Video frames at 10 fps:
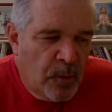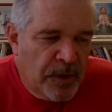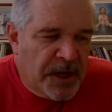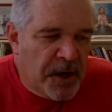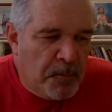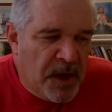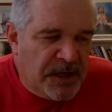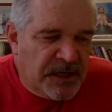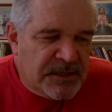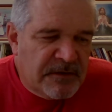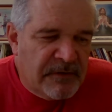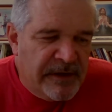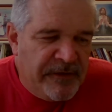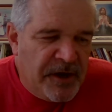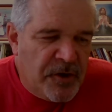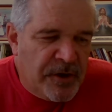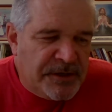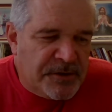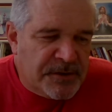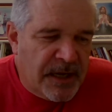with an abundance of living
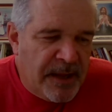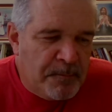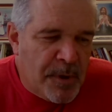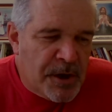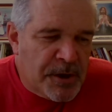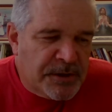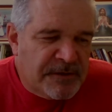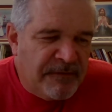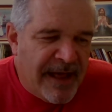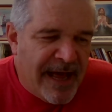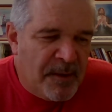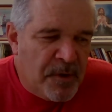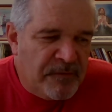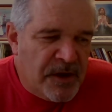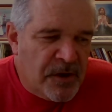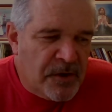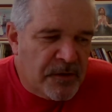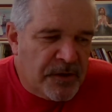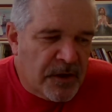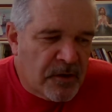creatures, and let birds fly above the
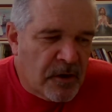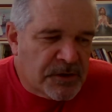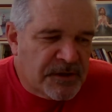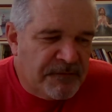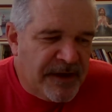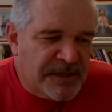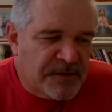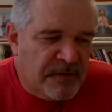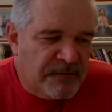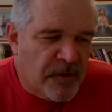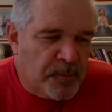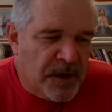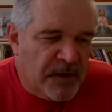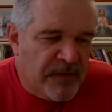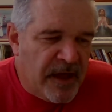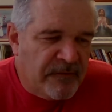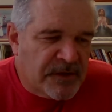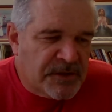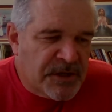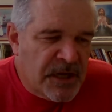earth across the face of the firmament of the
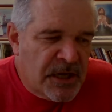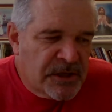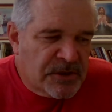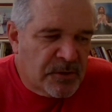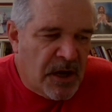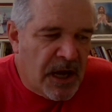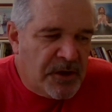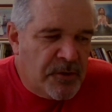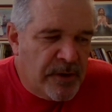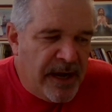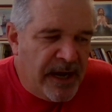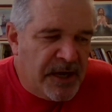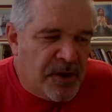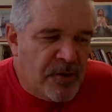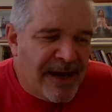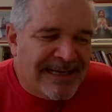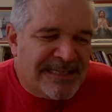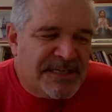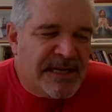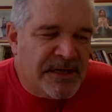heavens." So God created great
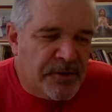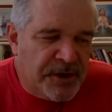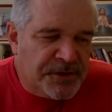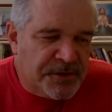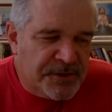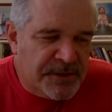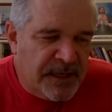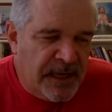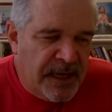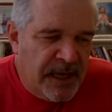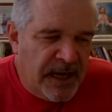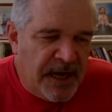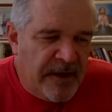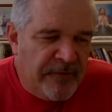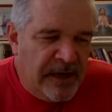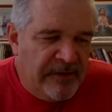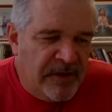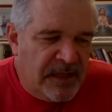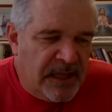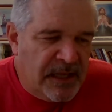sea creatures and every
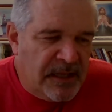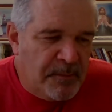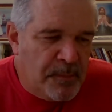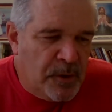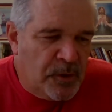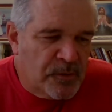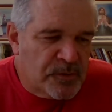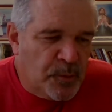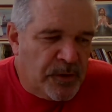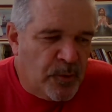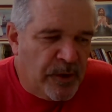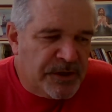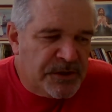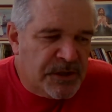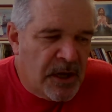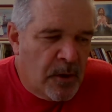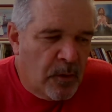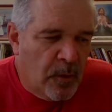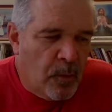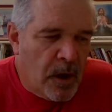living thing that moves with which
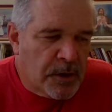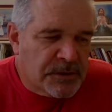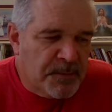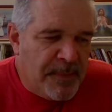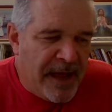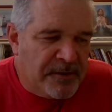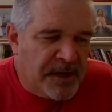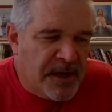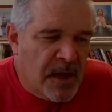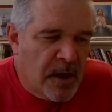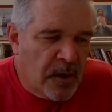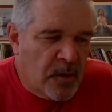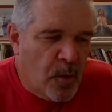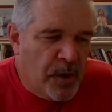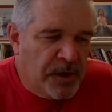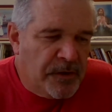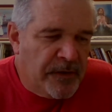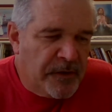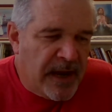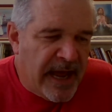the waters abounded, according to
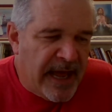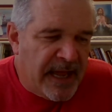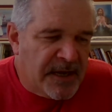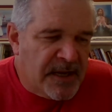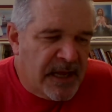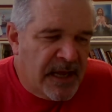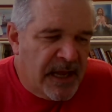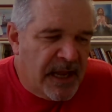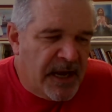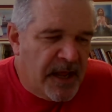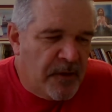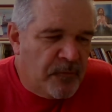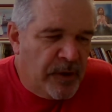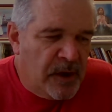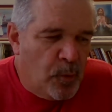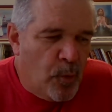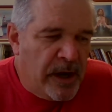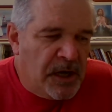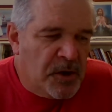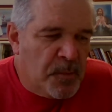their kind, and every
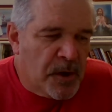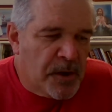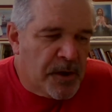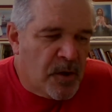winged bird